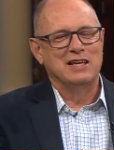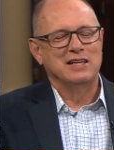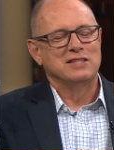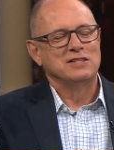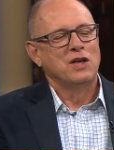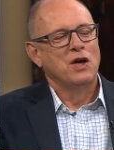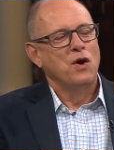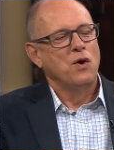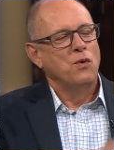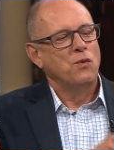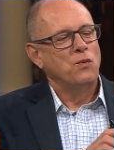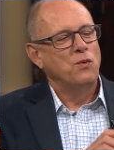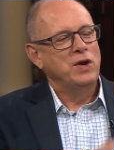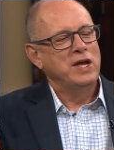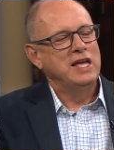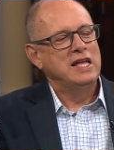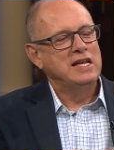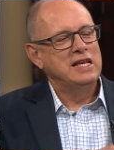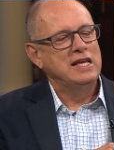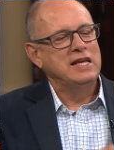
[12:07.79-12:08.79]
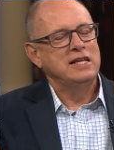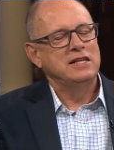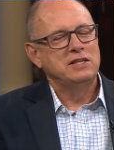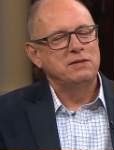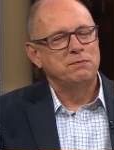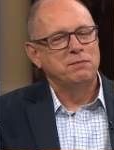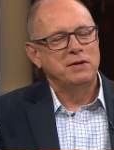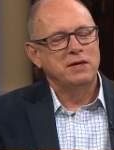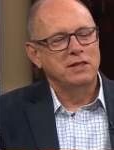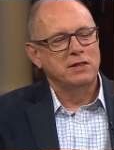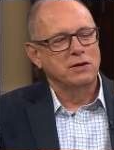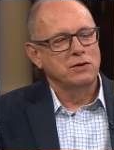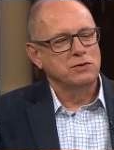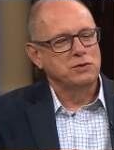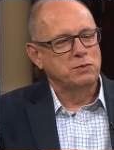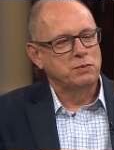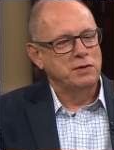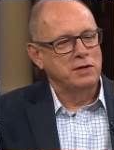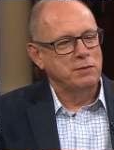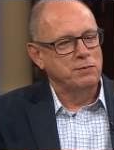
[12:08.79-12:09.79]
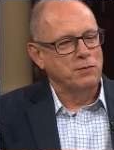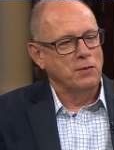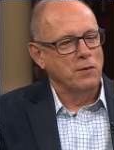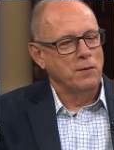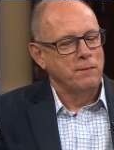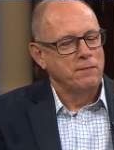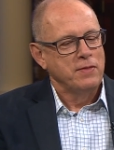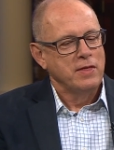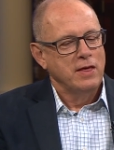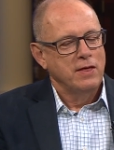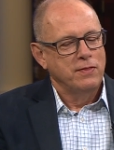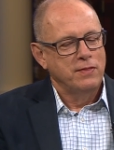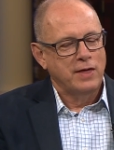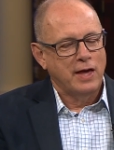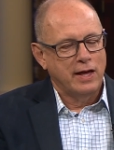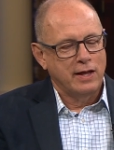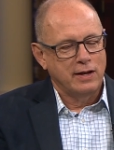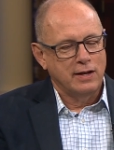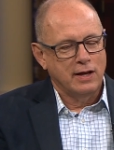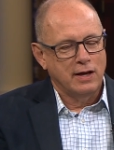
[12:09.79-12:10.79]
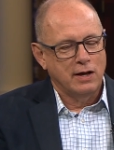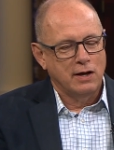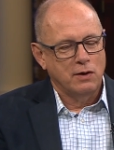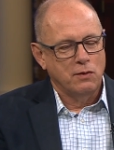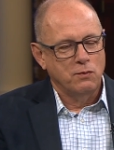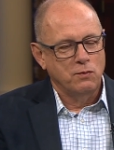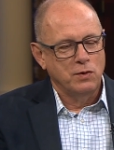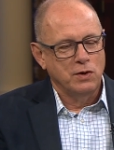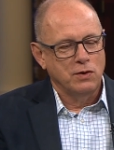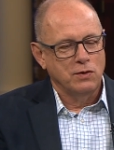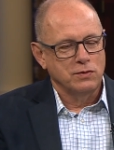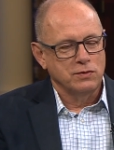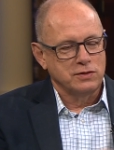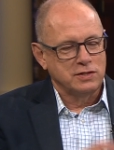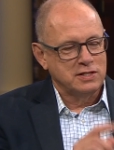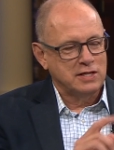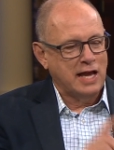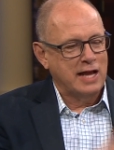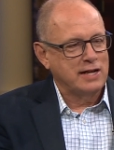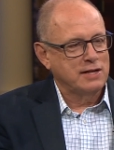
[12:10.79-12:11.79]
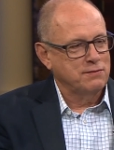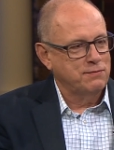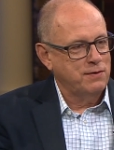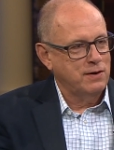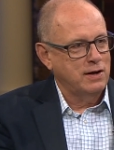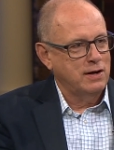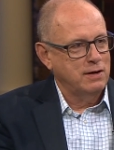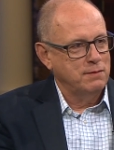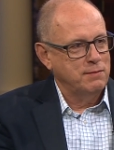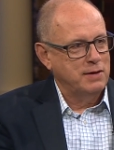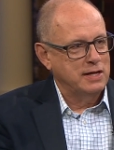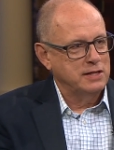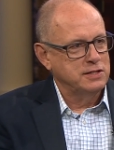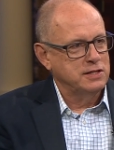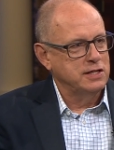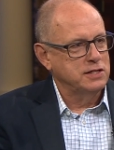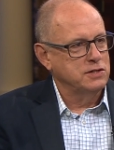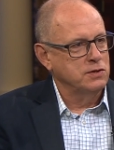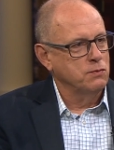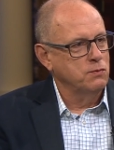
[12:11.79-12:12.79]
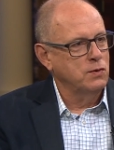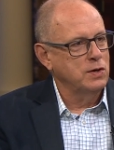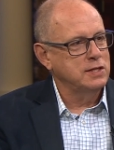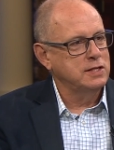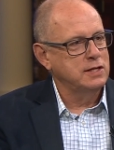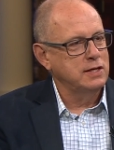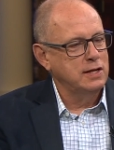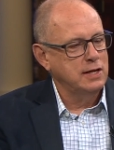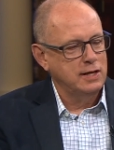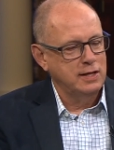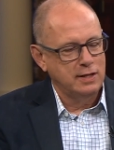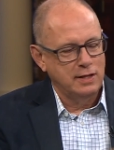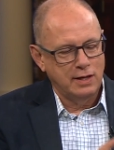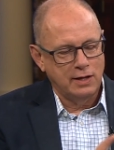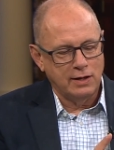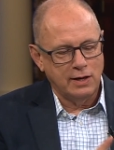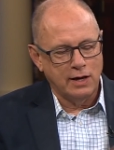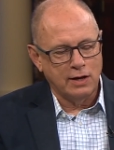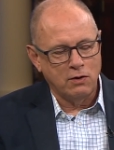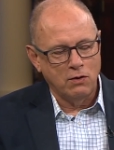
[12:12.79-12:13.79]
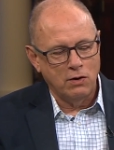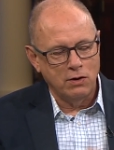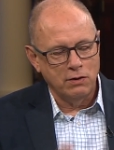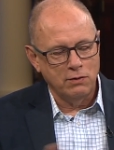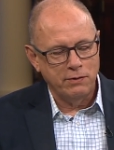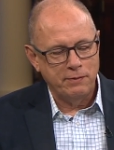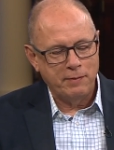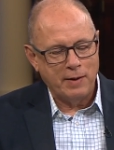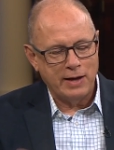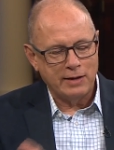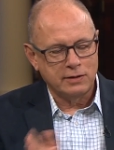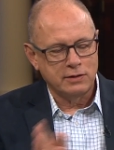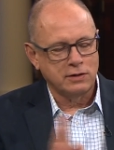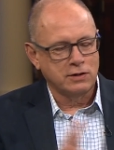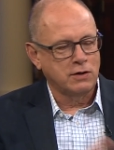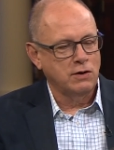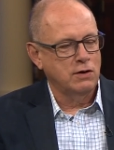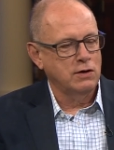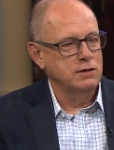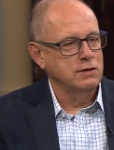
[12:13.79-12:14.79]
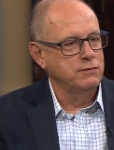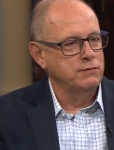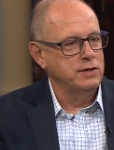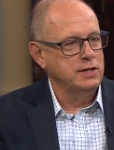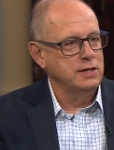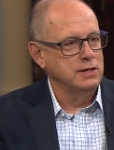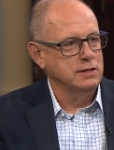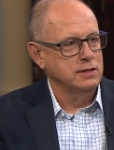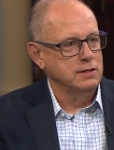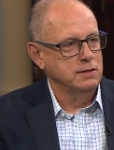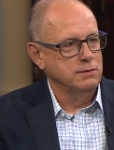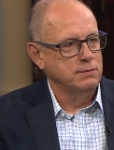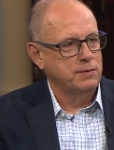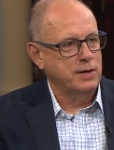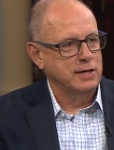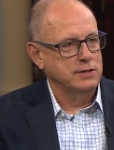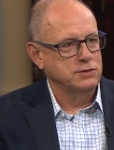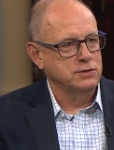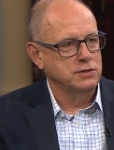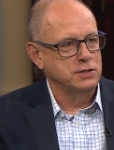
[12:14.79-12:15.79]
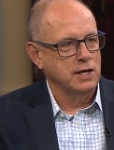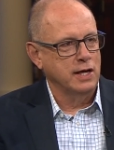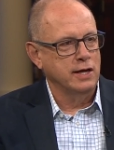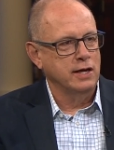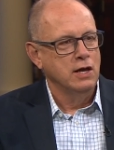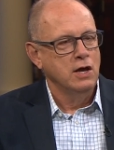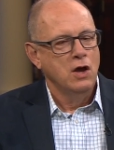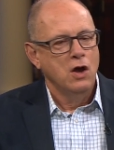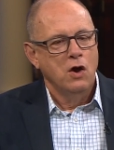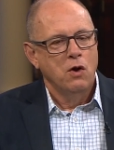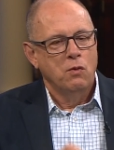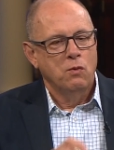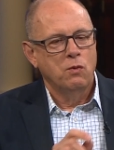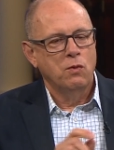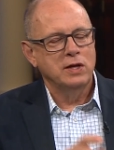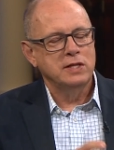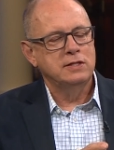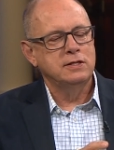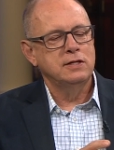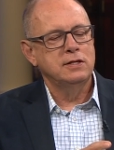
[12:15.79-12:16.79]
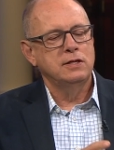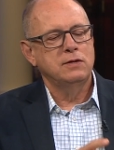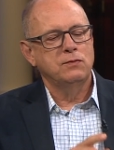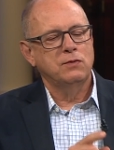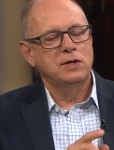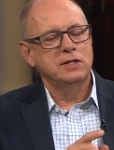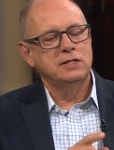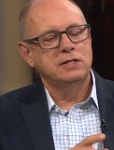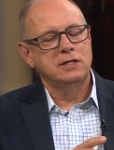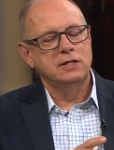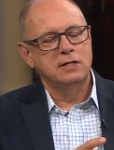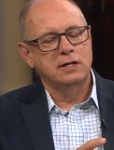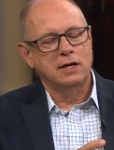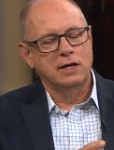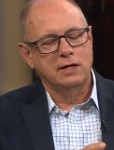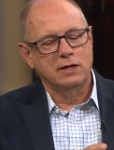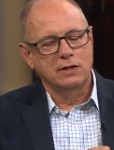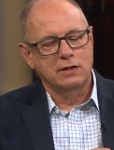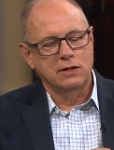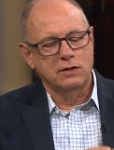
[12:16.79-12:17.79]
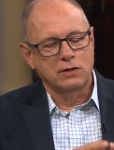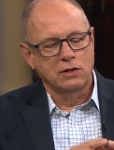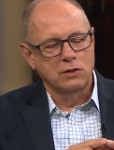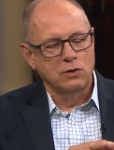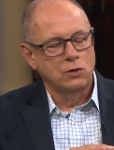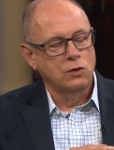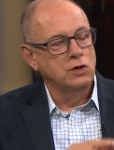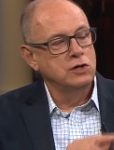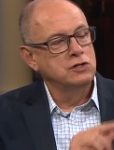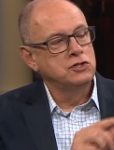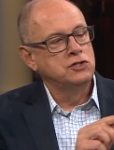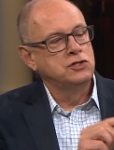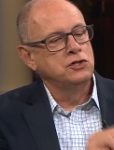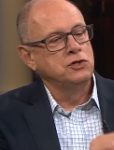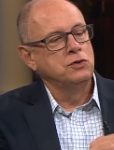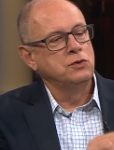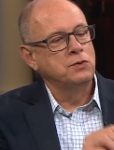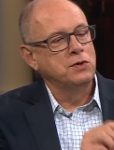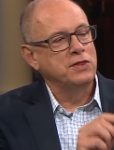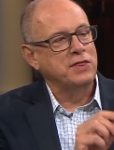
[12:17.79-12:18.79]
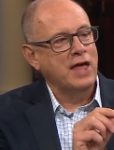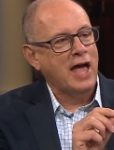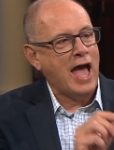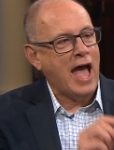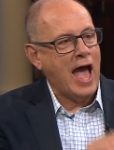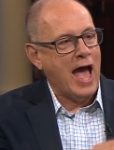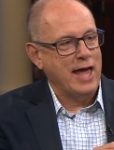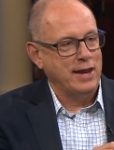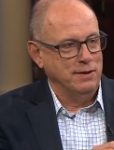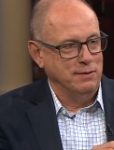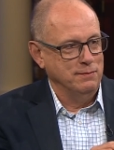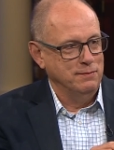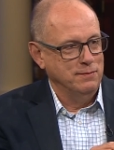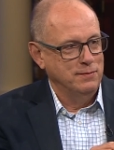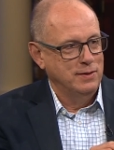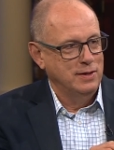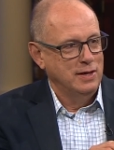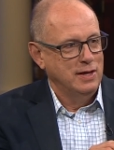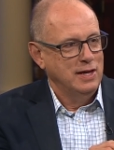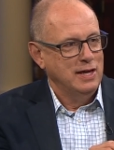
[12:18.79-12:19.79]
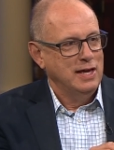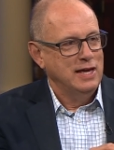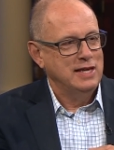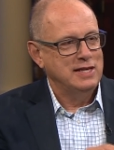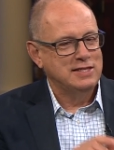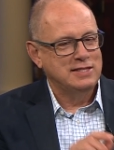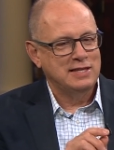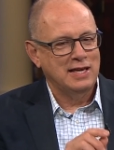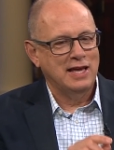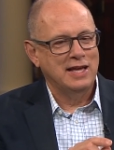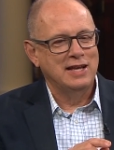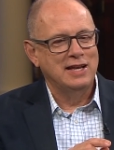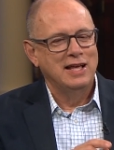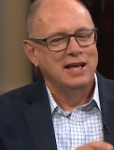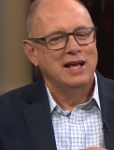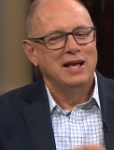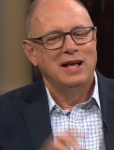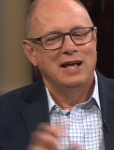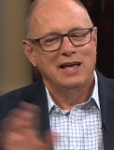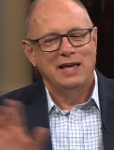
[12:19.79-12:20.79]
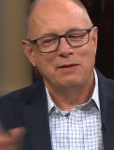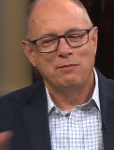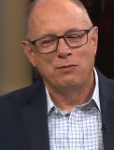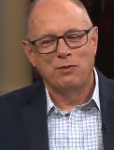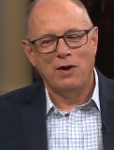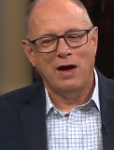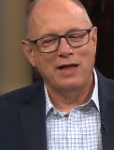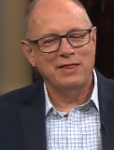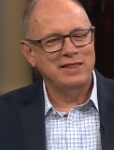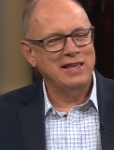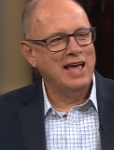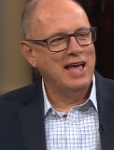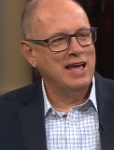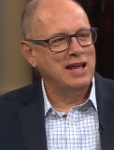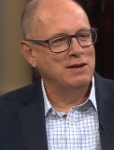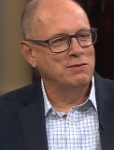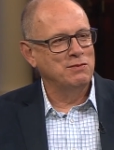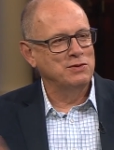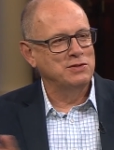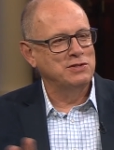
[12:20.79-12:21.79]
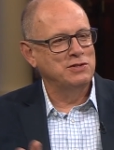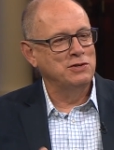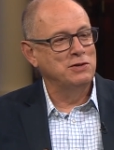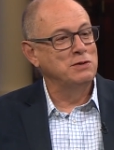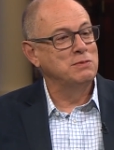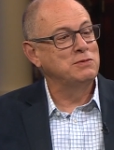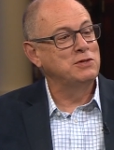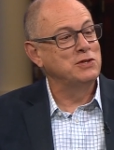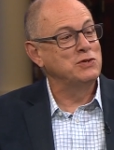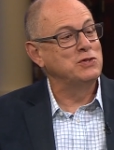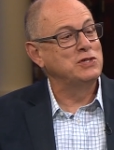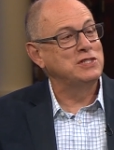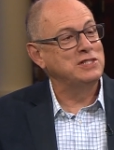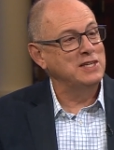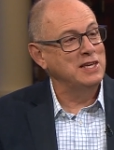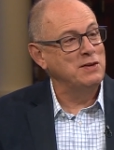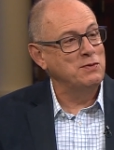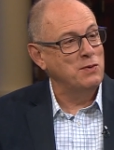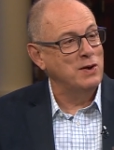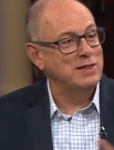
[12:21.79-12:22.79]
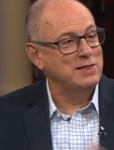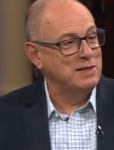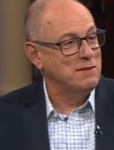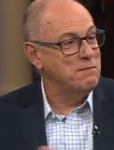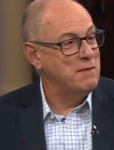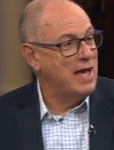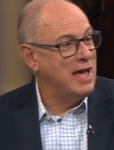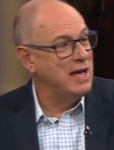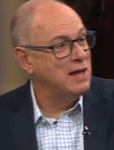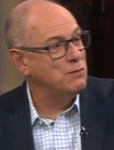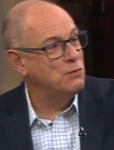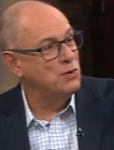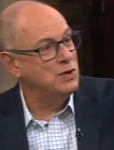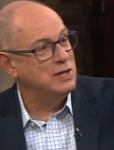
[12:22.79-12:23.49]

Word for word: this. We need to be those people that uh, will sanctify our imagination. What yeah. did, uh, I go all the way back to the Garden of Eden, Pastor Jay. What did, what did uh, the Lord do with Adam? He said, he brought the animals to him to see what the man